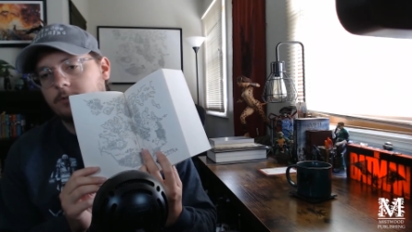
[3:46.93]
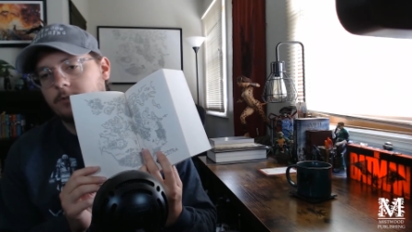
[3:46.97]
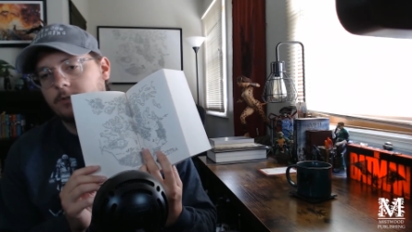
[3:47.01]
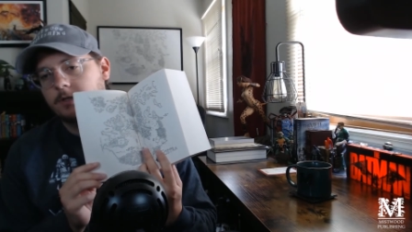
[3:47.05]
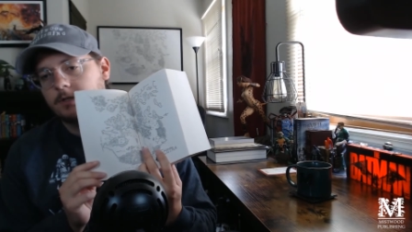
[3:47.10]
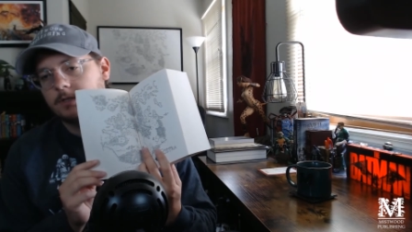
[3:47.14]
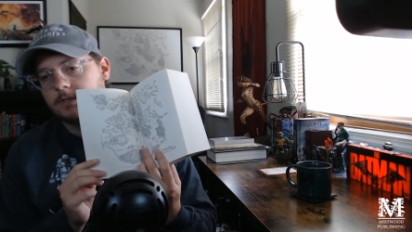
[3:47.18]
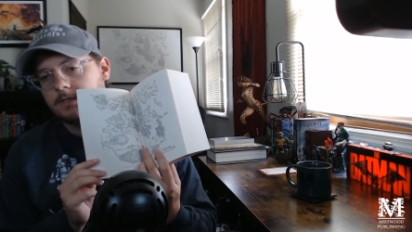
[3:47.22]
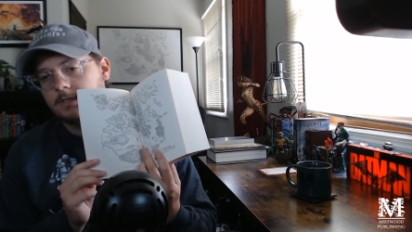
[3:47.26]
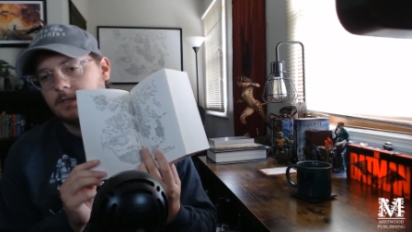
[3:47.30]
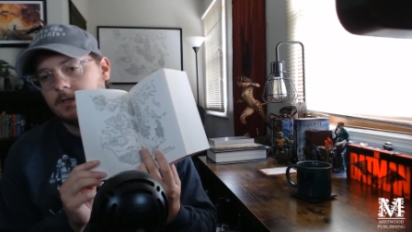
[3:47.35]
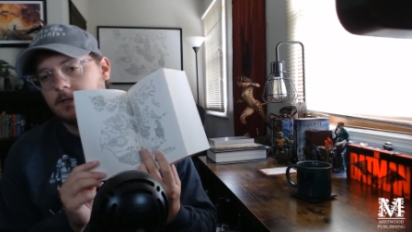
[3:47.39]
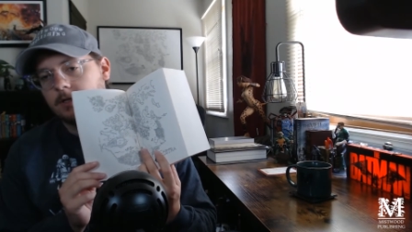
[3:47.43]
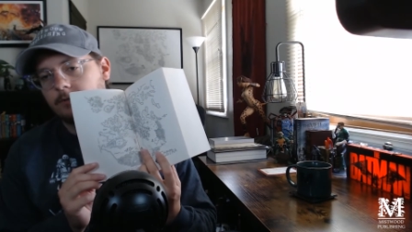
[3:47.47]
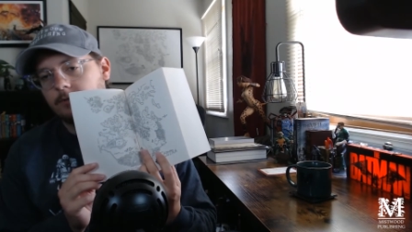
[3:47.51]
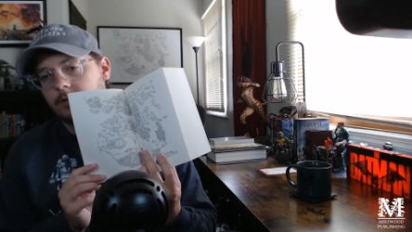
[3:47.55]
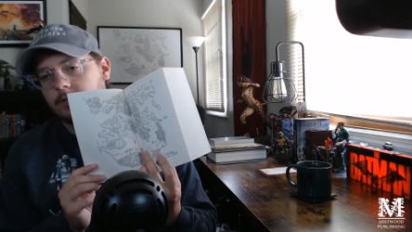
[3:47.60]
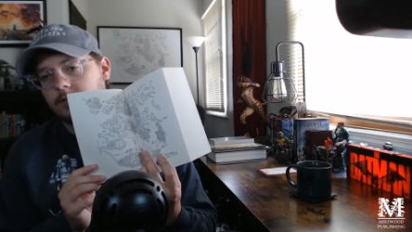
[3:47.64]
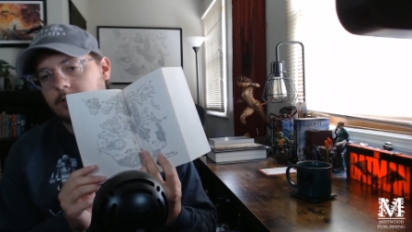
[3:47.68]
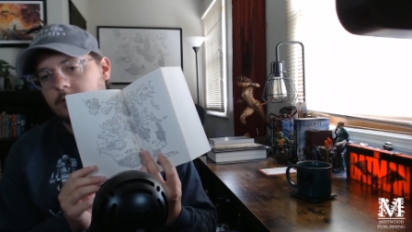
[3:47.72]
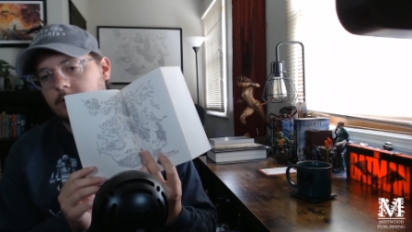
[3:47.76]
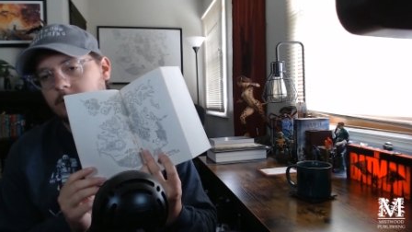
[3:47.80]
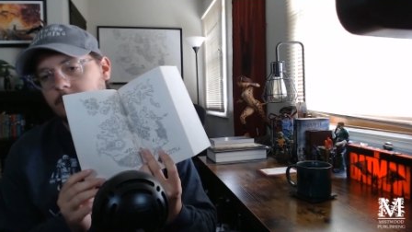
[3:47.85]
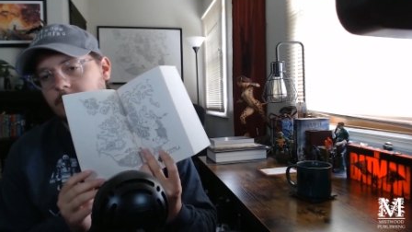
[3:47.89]
You can see the
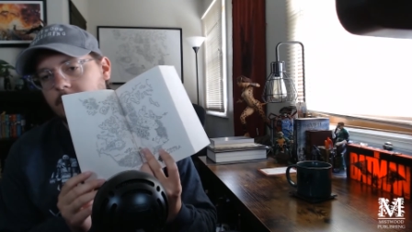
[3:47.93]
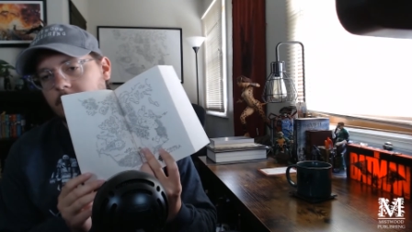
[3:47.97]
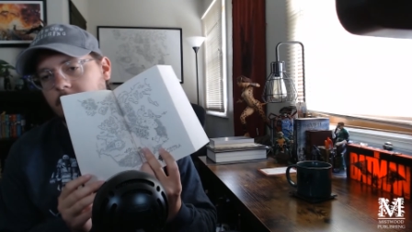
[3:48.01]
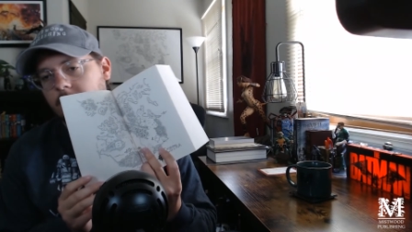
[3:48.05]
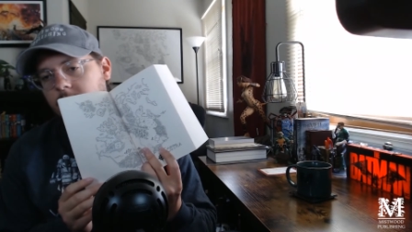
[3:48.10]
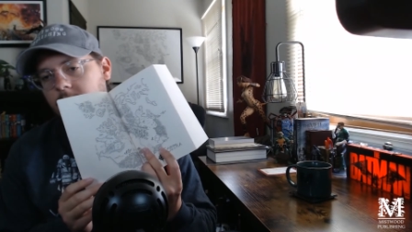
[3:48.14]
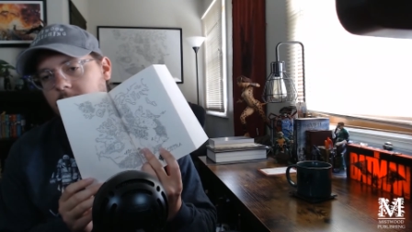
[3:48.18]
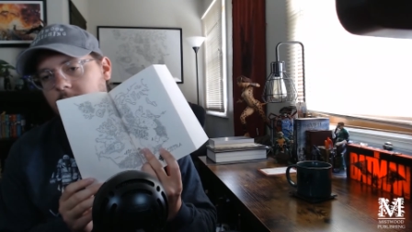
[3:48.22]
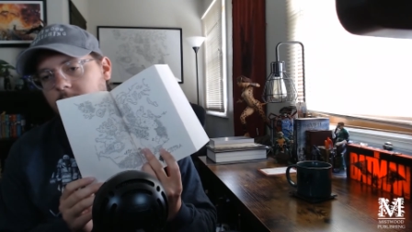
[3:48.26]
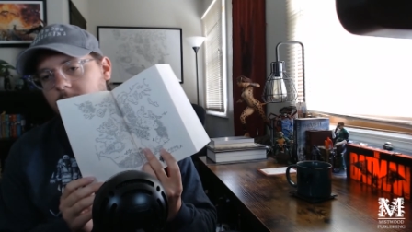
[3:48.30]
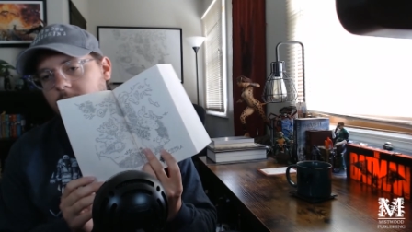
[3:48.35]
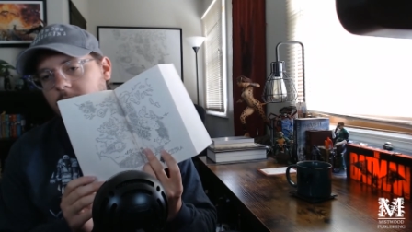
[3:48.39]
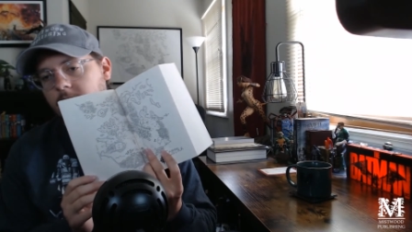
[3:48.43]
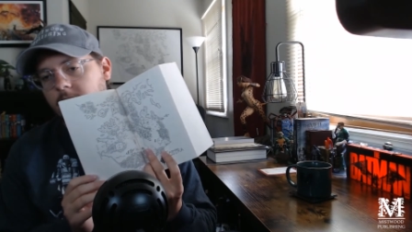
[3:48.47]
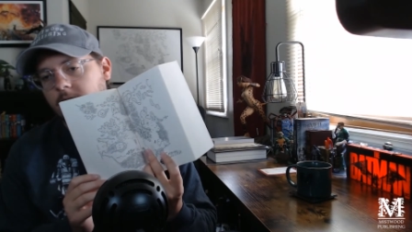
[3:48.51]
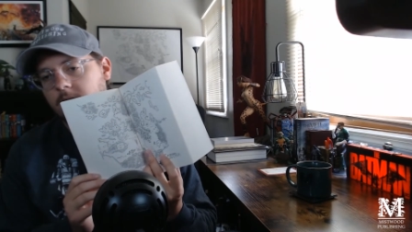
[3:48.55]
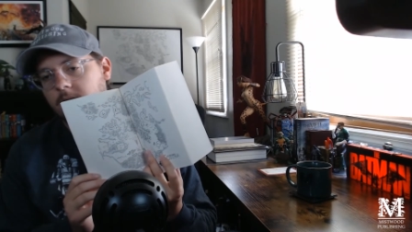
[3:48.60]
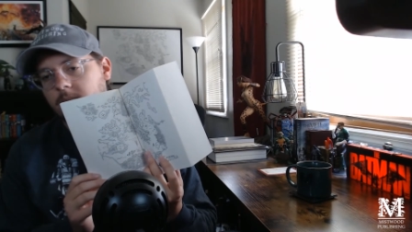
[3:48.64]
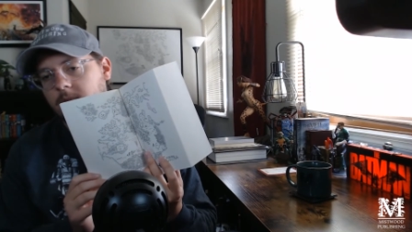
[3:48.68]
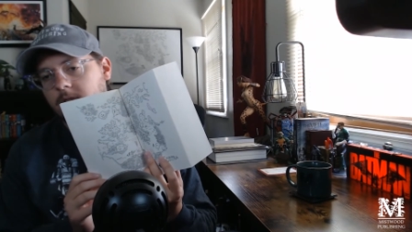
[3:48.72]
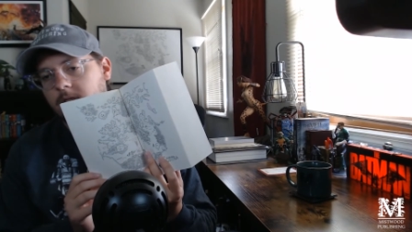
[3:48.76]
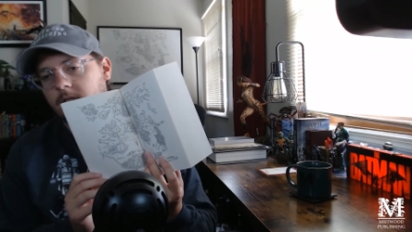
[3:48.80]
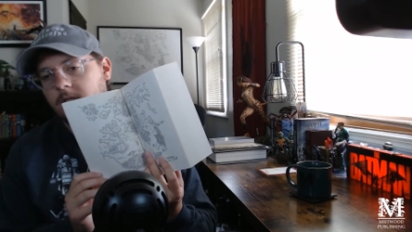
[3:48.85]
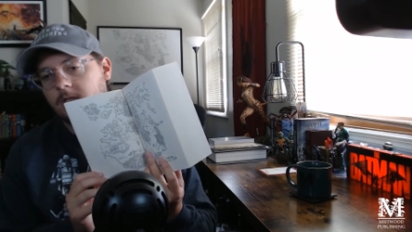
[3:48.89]
original back there
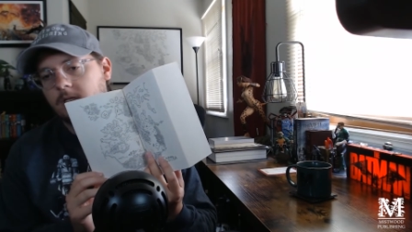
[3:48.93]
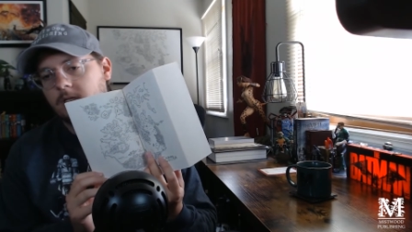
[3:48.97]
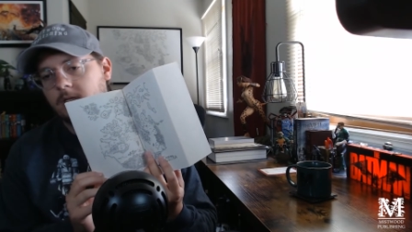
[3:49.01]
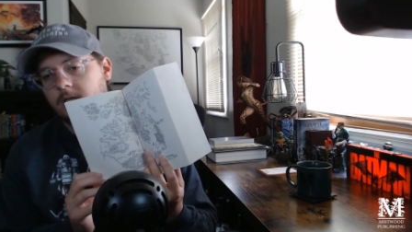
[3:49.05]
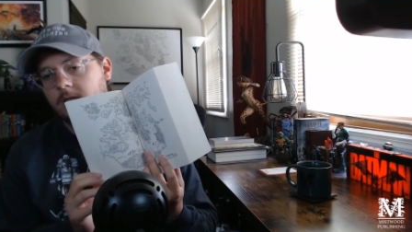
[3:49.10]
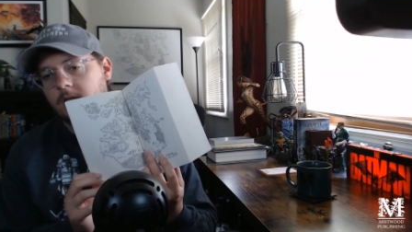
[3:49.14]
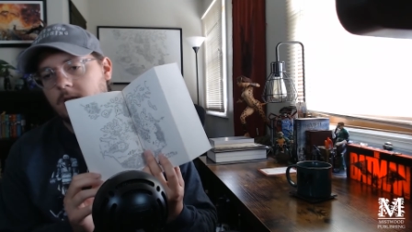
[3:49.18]
behind me.